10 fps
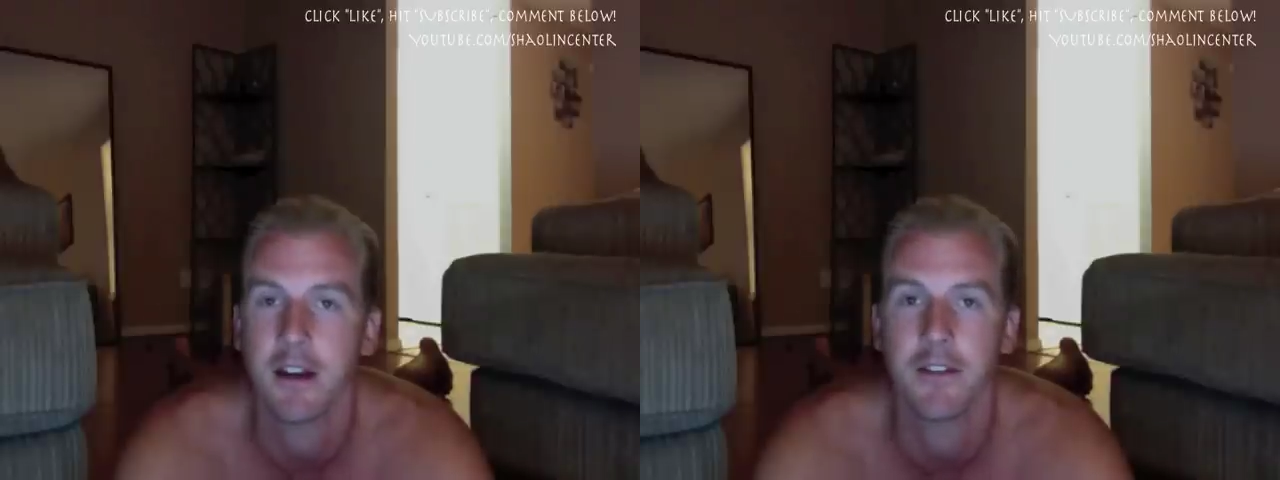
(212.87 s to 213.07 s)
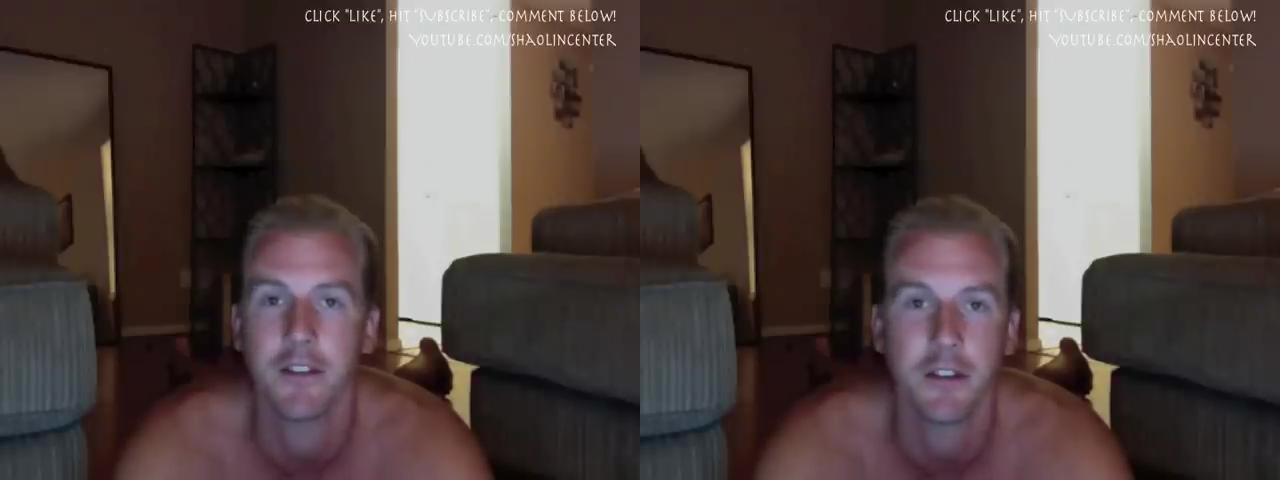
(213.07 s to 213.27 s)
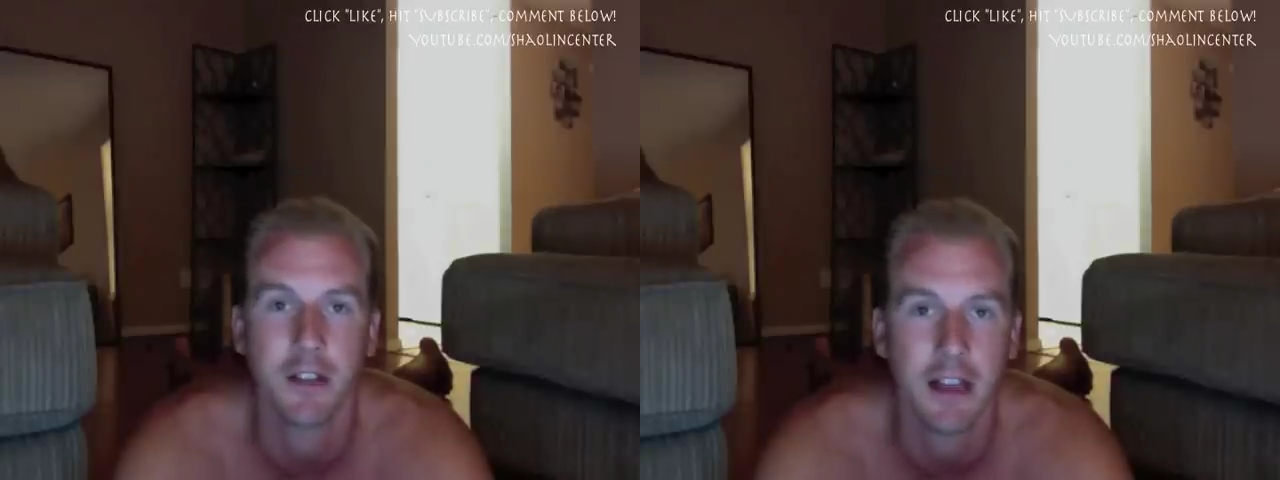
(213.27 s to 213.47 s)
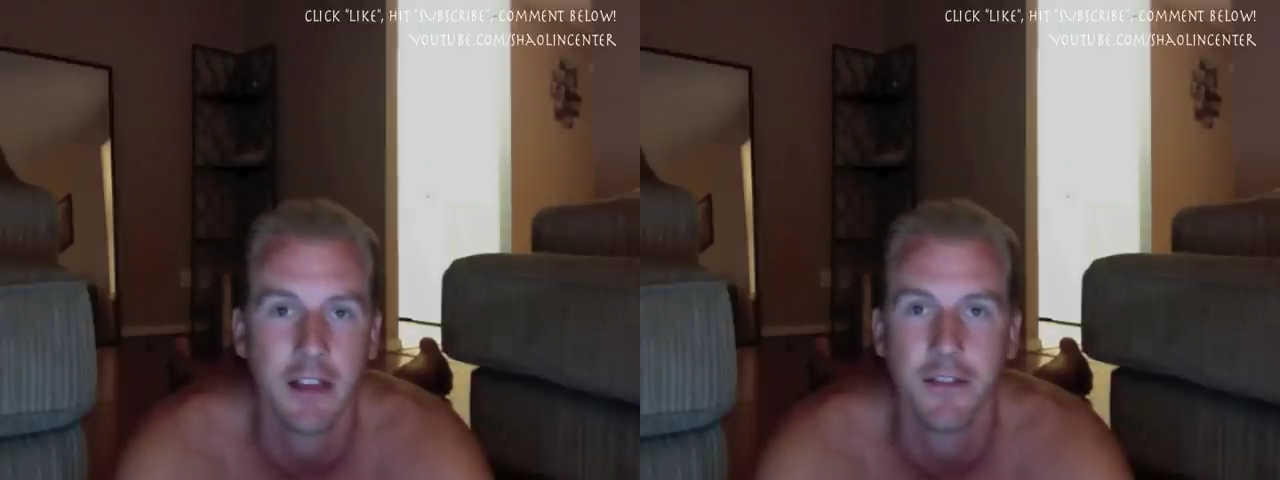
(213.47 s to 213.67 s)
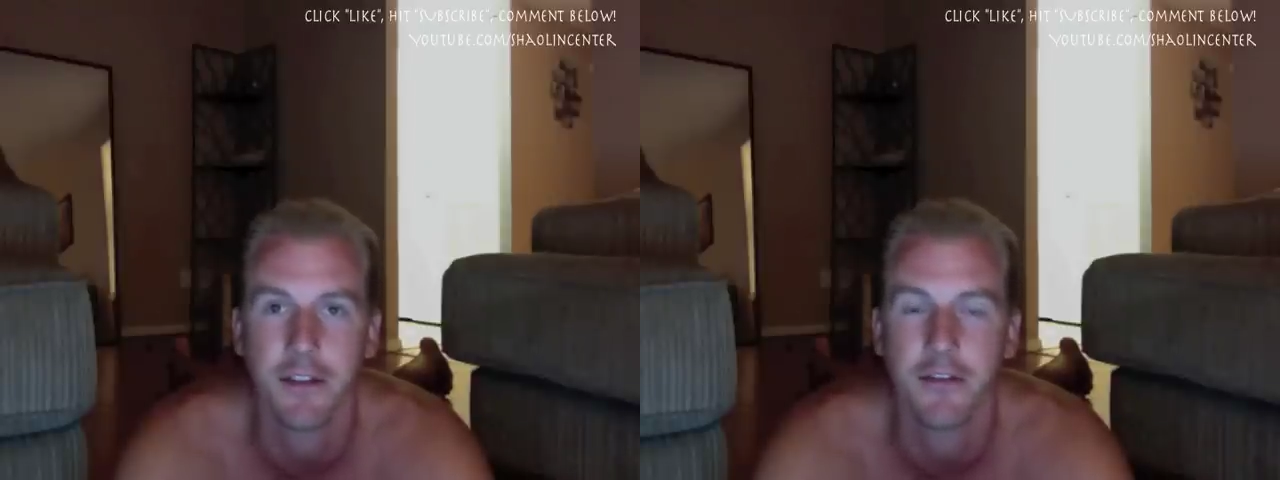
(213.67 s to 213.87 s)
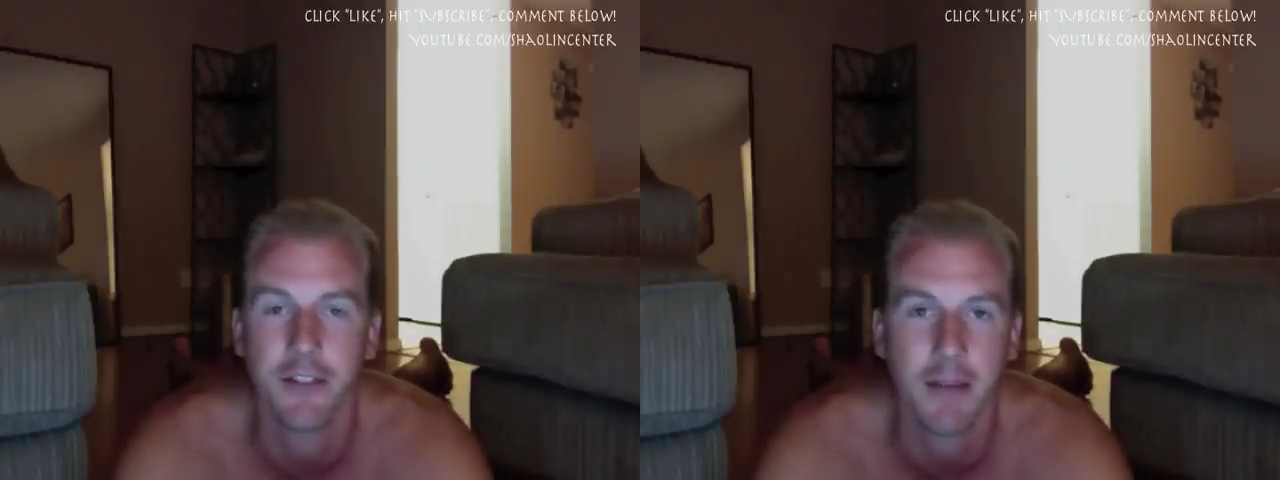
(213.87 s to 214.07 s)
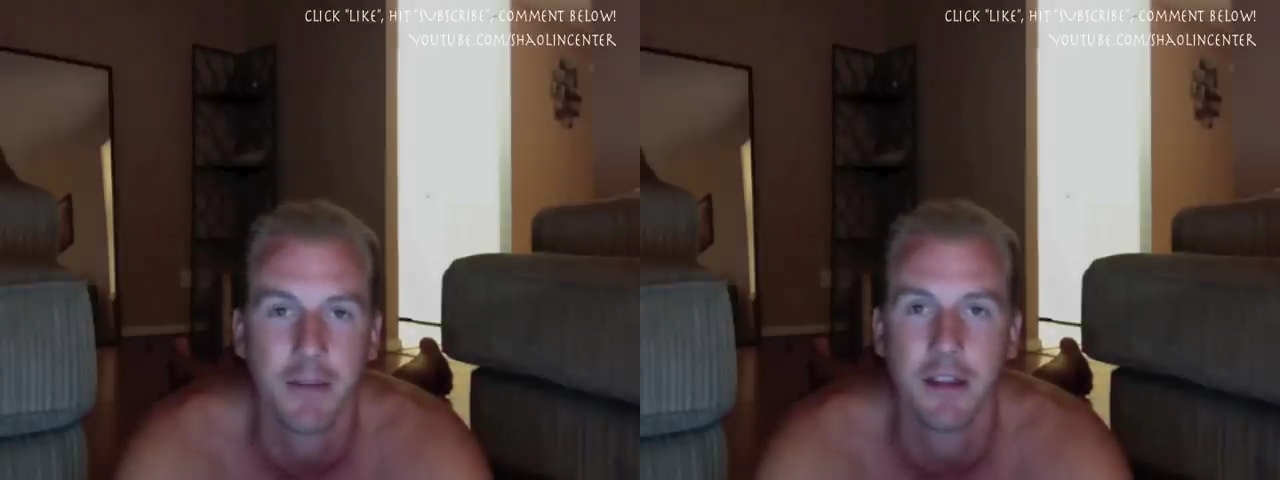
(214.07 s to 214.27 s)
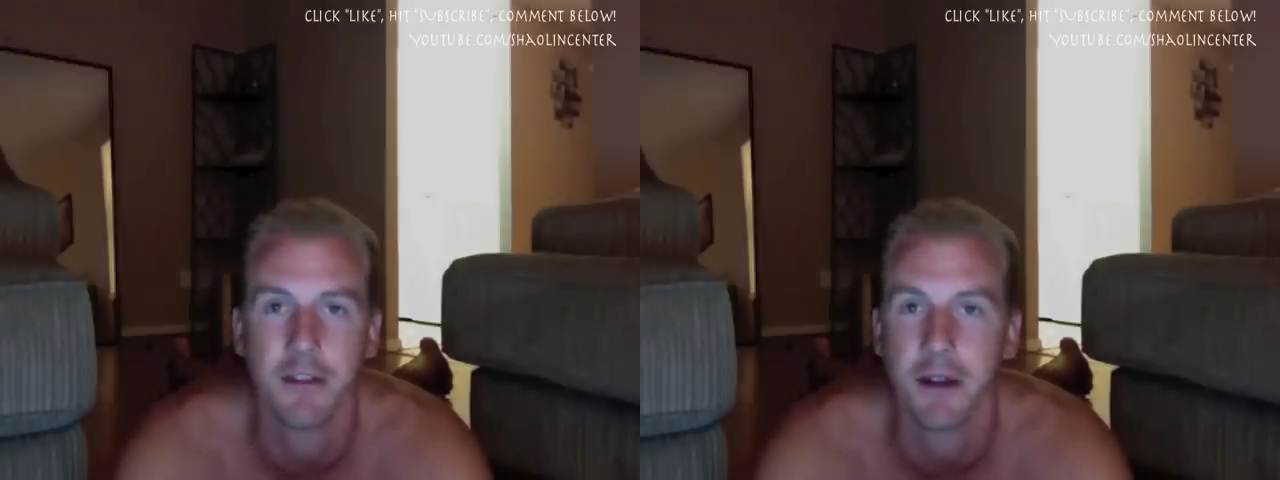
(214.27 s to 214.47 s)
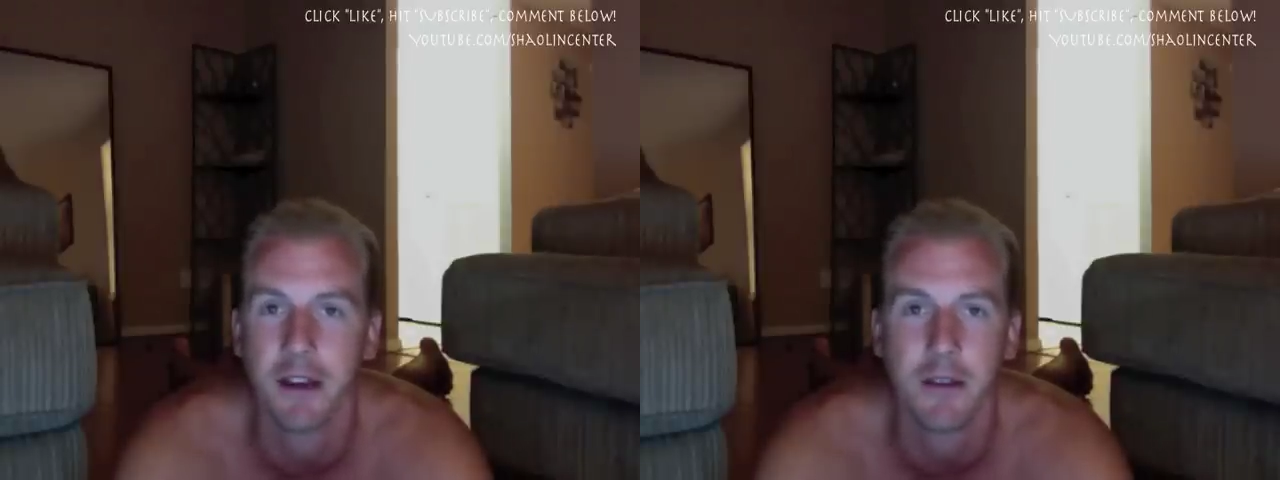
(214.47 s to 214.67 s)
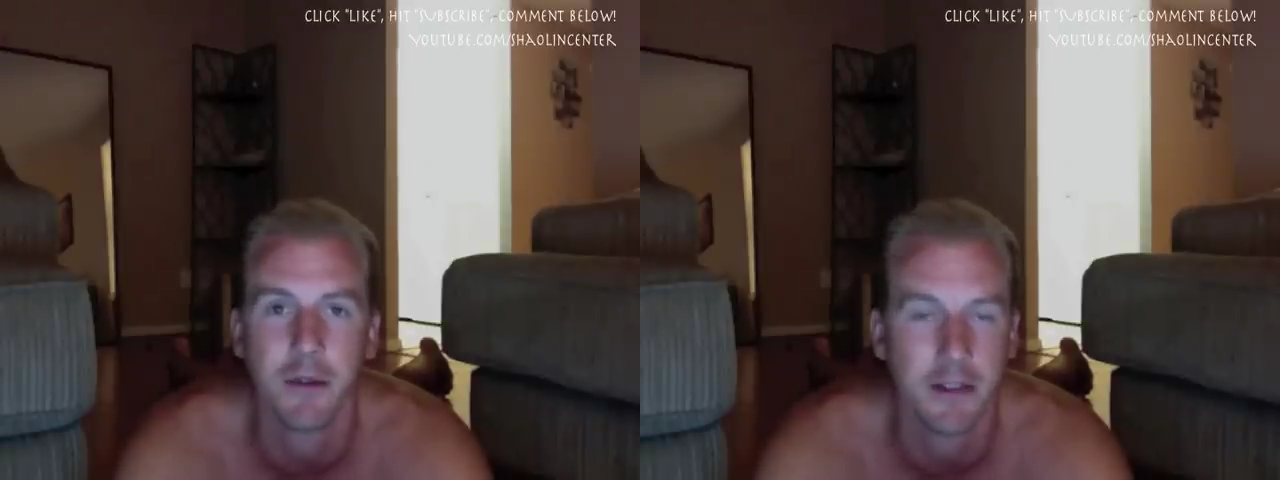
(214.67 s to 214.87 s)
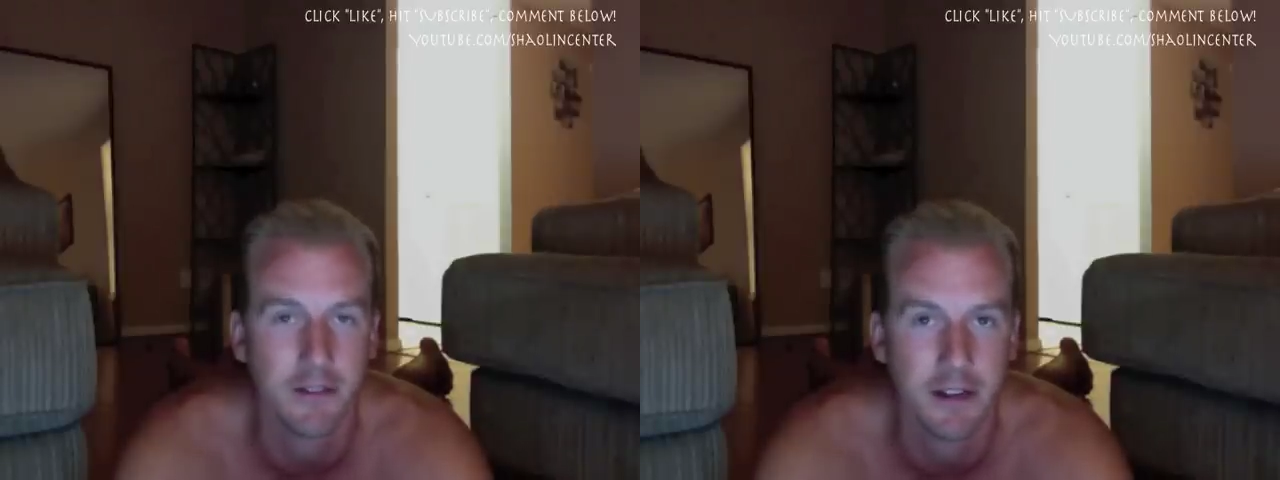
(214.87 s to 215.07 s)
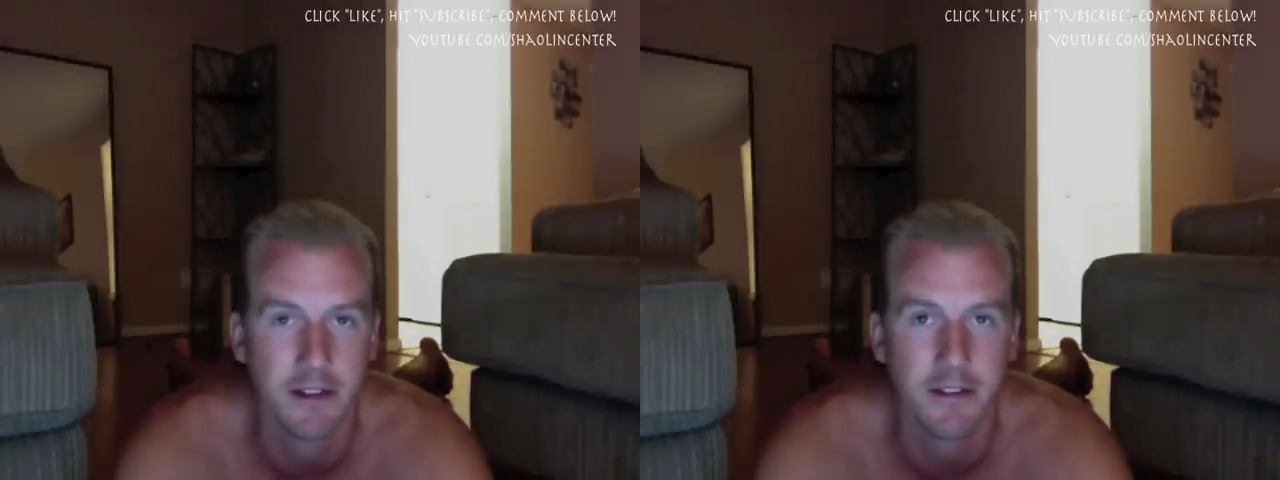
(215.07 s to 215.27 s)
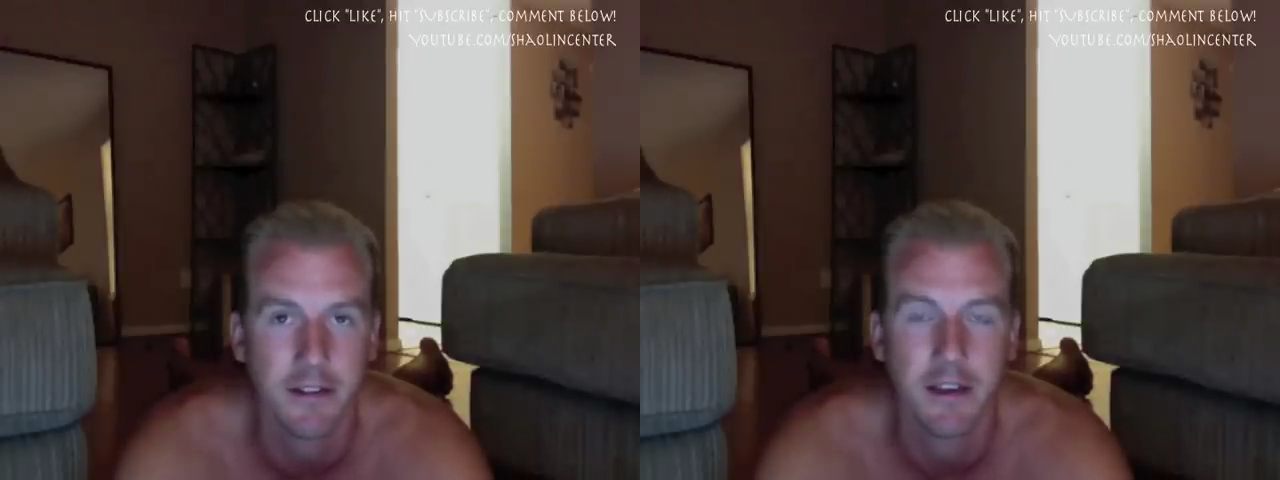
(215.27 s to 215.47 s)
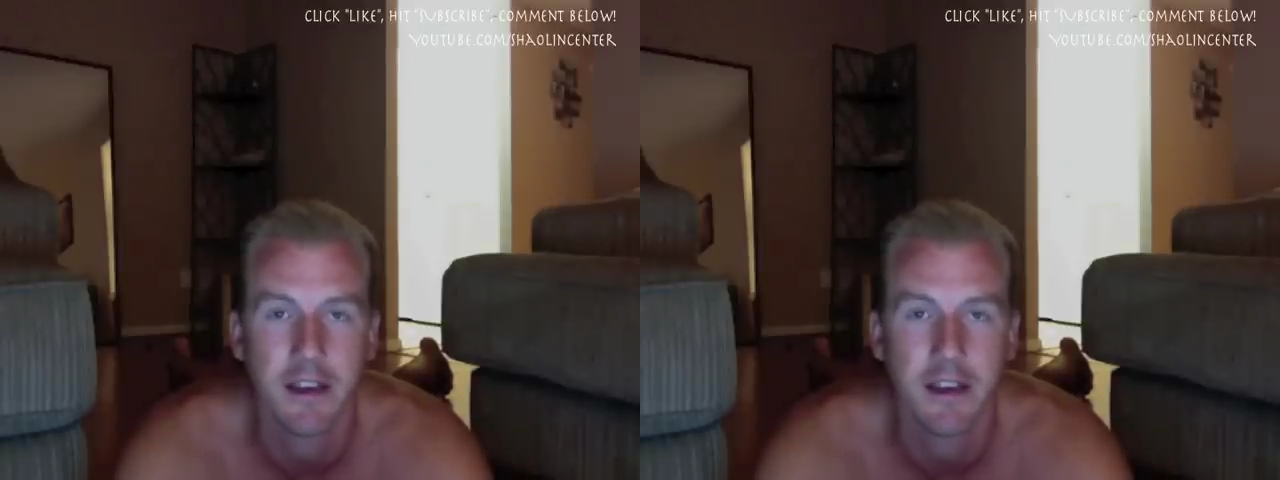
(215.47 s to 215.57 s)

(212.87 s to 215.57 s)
of your life, your family, your money, whatever it is?